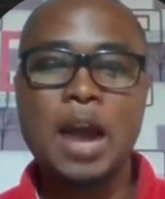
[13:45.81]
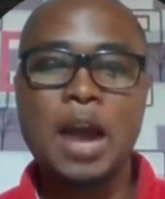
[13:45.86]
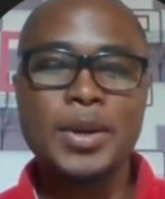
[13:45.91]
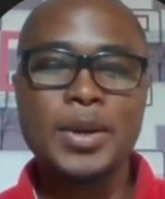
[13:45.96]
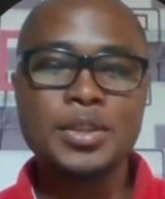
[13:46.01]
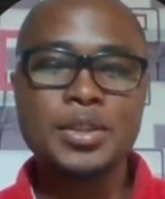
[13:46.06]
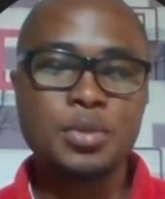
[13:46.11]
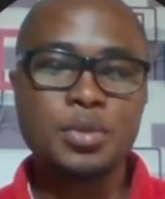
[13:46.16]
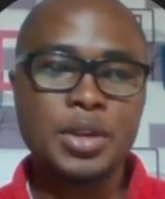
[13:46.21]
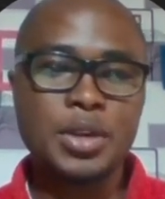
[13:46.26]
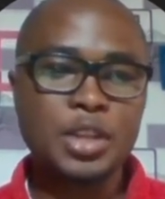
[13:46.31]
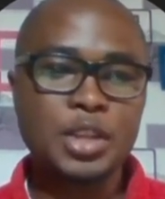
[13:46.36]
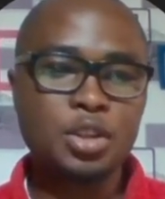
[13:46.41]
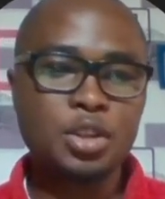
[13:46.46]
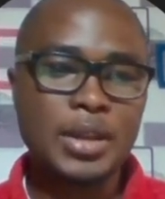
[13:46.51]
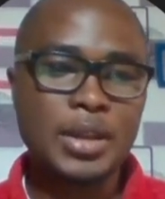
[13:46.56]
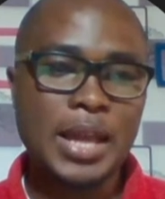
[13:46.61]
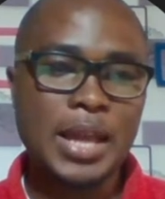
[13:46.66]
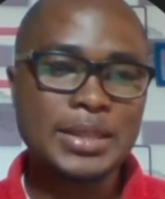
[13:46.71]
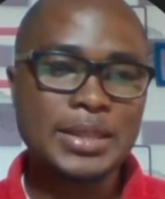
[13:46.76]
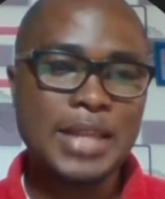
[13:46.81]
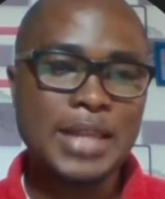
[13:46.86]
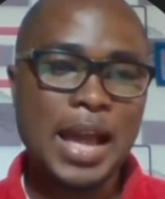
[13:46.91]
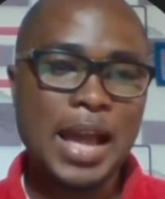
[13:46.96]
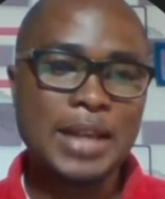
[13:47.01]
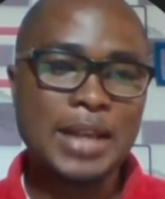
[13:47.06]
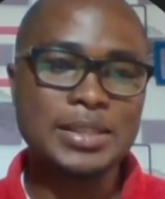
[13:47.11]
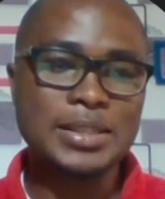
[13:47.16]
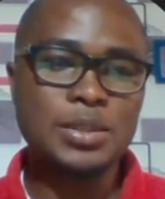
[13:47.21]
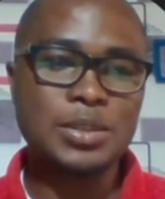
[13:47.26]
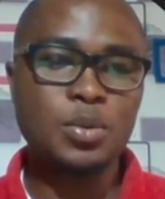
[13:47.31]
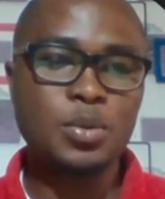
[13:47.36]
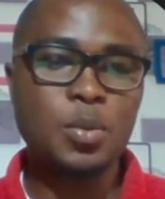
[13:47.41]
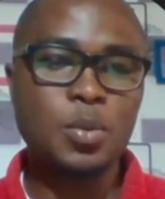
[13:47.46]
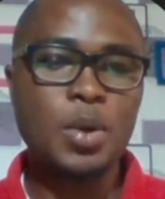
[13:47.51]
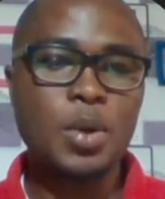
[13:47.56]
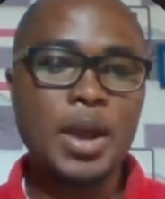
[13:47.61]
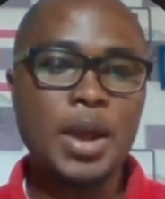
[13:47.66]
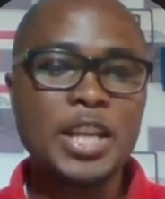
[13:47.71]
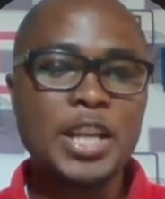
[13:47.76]
I want to create other tags.
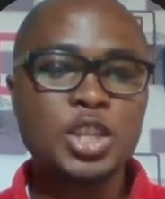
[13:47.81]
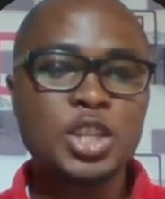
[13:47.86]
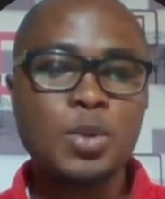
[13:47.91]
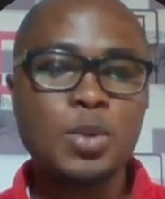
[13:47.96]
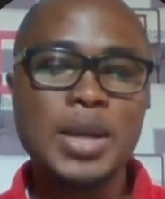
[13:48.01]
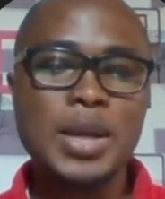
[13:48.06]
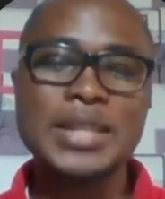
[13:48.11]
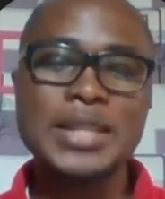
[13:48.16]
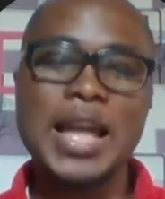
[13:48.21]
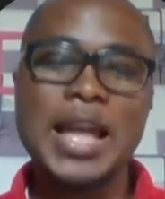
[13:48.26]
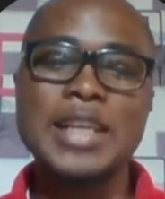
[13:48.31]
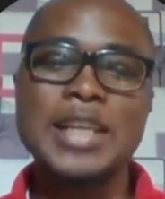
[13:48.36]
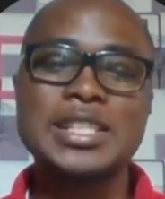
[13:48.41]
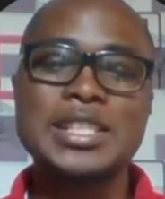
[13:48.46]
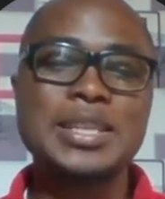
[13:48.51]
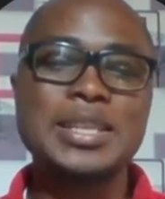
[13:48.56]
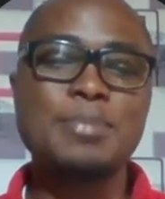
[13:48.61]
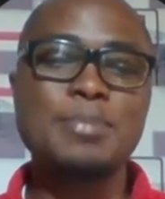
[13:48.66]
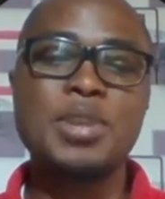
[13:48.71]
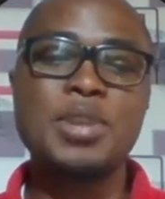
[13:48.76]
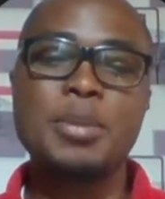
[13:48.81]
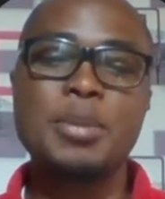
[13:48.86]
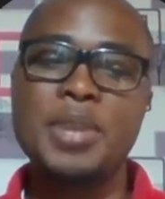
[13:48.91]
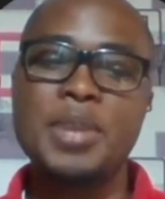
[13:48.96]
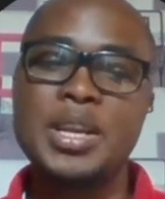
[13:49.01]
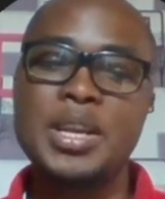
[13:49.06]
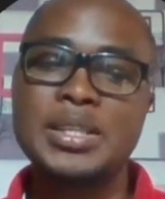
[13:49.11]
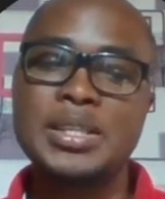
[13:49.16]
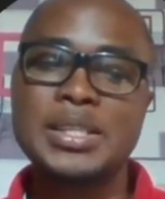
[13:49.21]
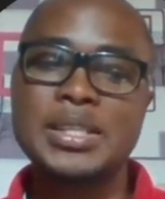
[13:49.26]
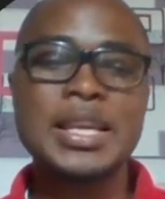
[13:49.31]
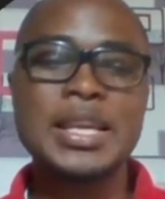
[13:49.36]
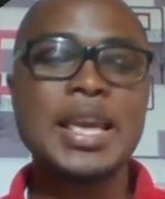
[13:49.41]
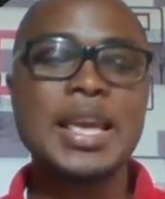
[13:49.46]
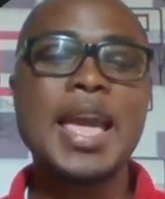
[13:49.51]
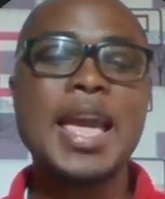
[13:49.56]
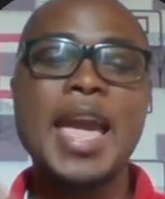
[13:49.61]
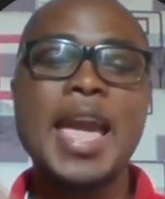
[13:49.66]
H1 tag simply means